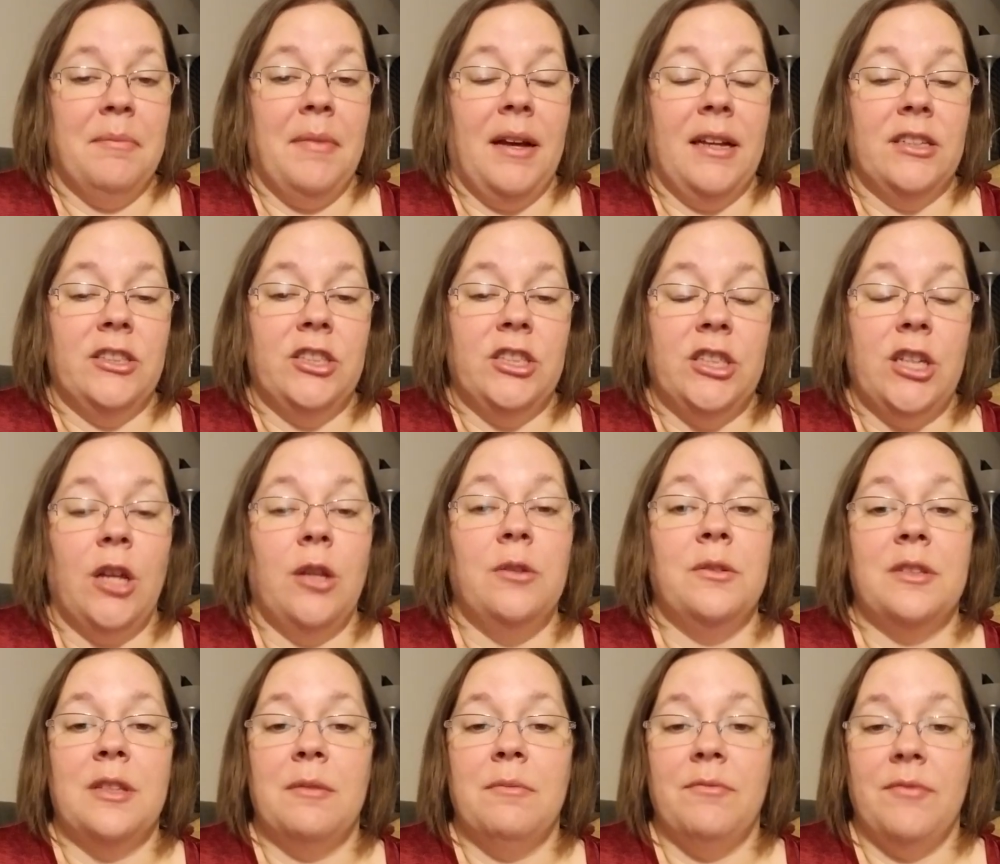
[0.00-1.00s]
But she knows
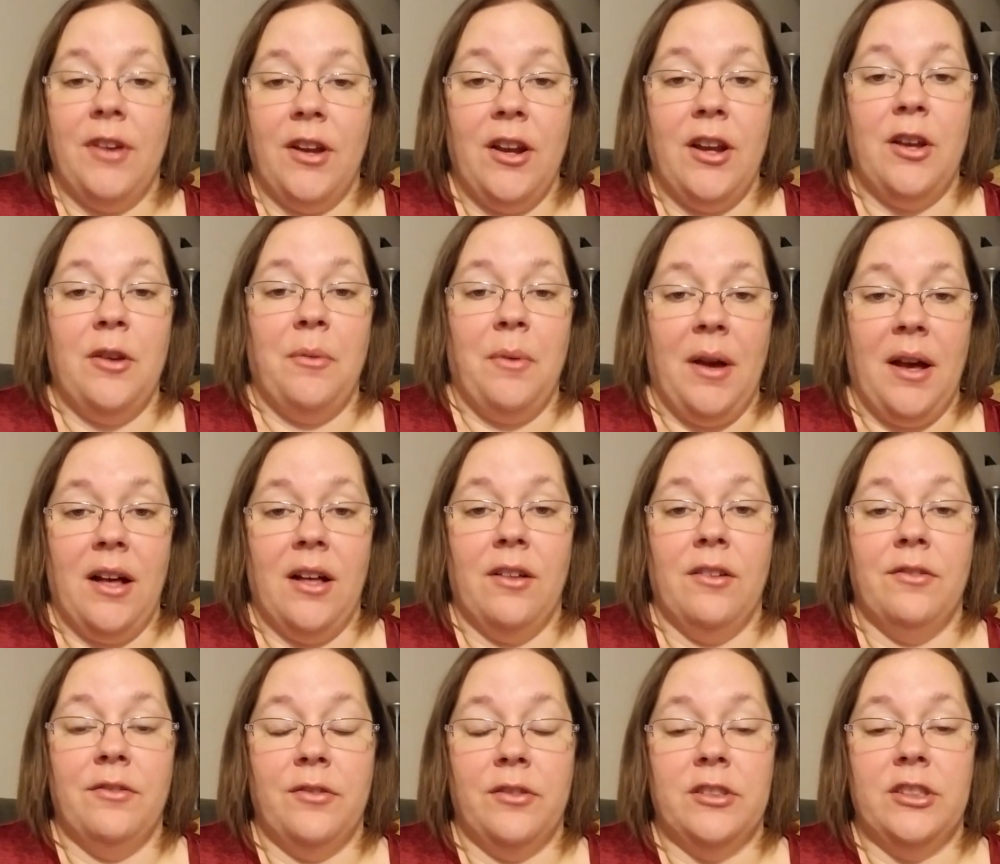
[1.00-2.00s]
them very well
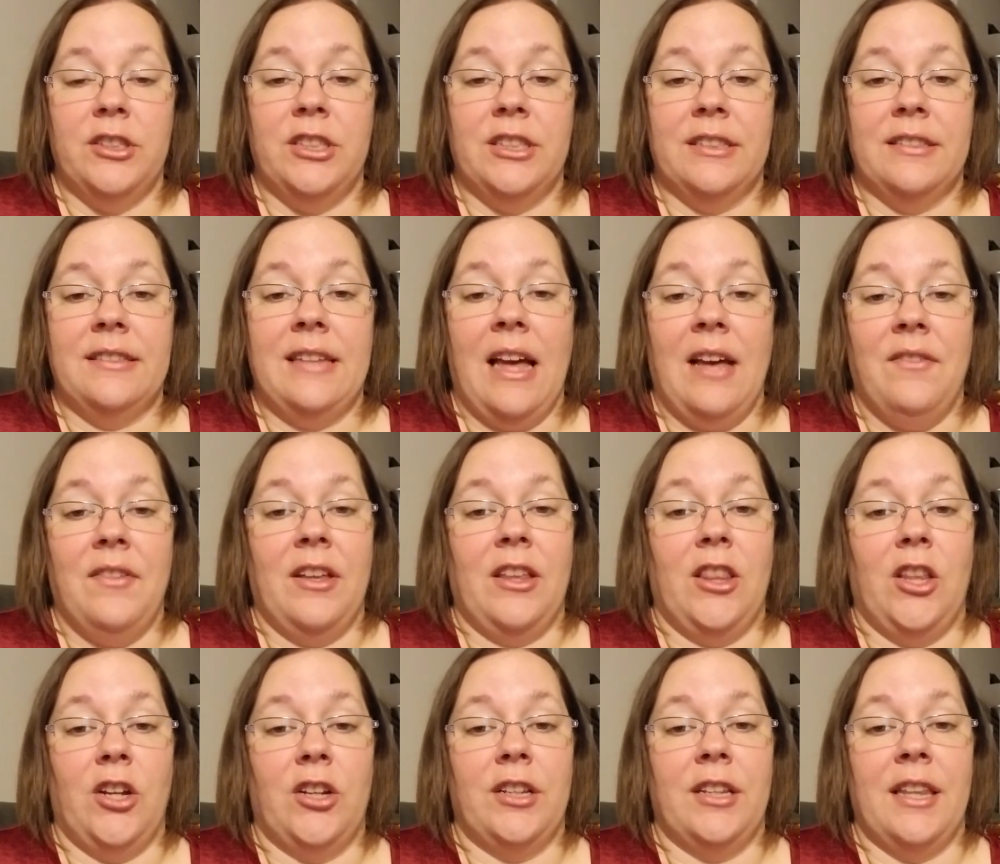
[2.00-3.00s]
for just having
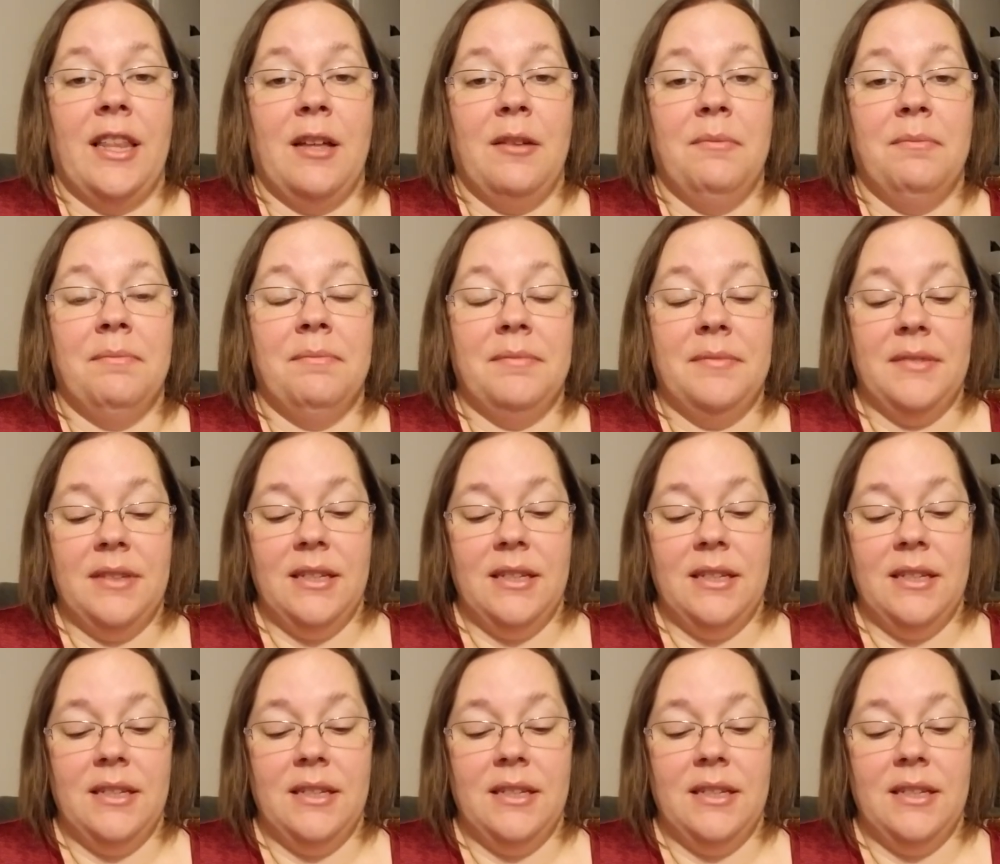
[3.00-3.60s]
learned them.